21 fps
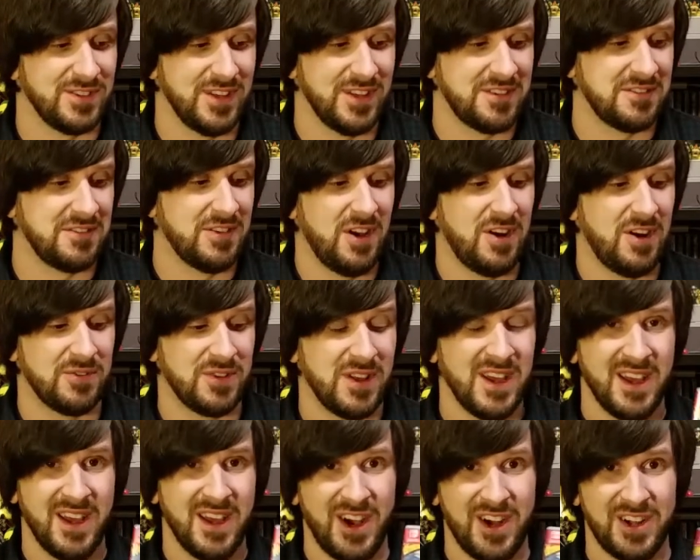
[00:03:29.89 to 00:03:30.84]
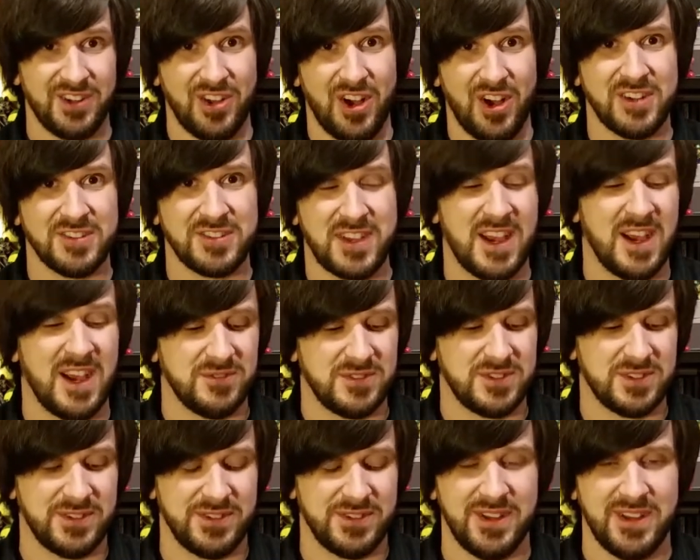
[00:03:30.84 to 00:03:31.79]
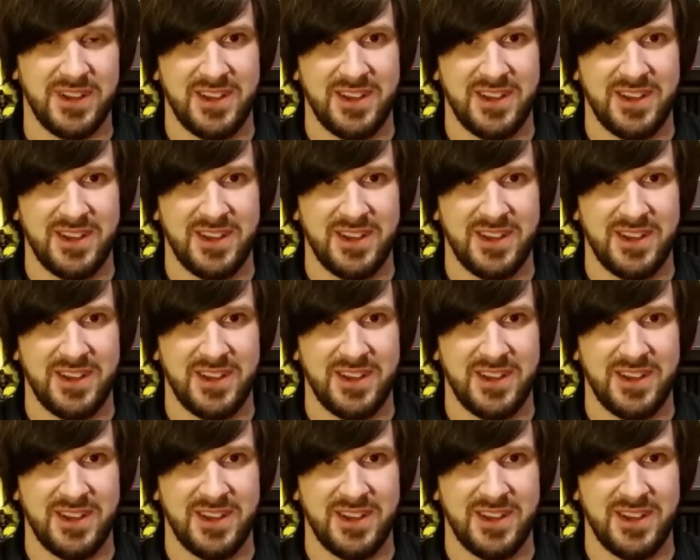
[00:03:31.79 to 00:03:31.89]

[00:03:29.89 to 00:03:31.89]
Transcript: let alone a launch console.